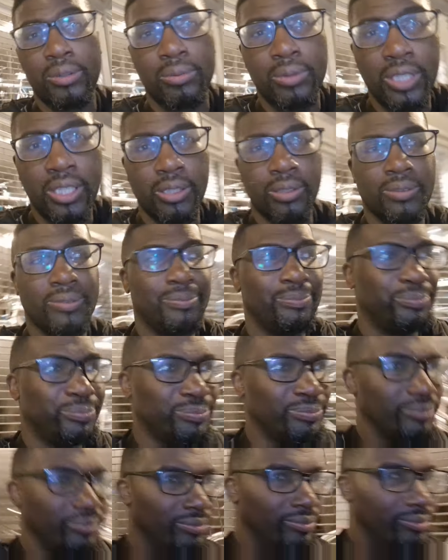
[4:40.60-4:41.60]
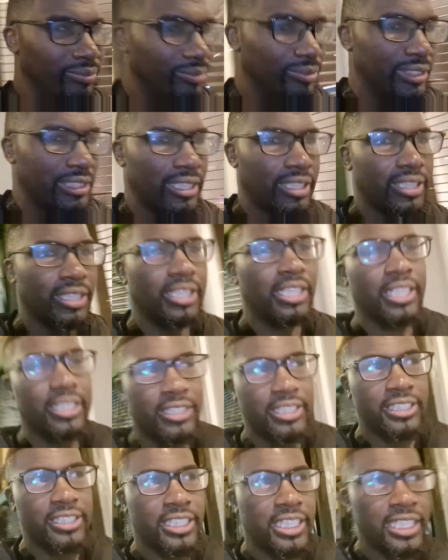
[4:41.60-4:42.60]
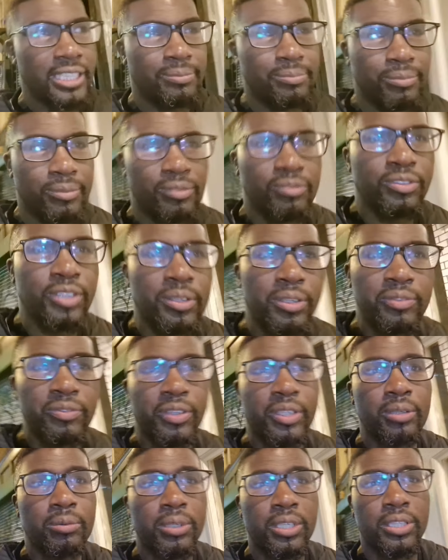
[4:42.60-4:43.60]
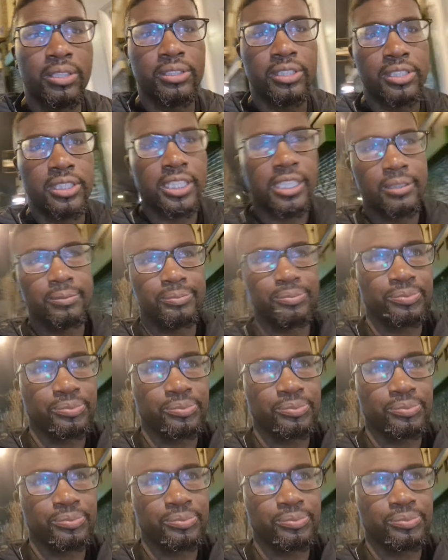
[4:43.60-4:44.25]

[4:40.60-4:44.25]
well in the team, very, very well in the team.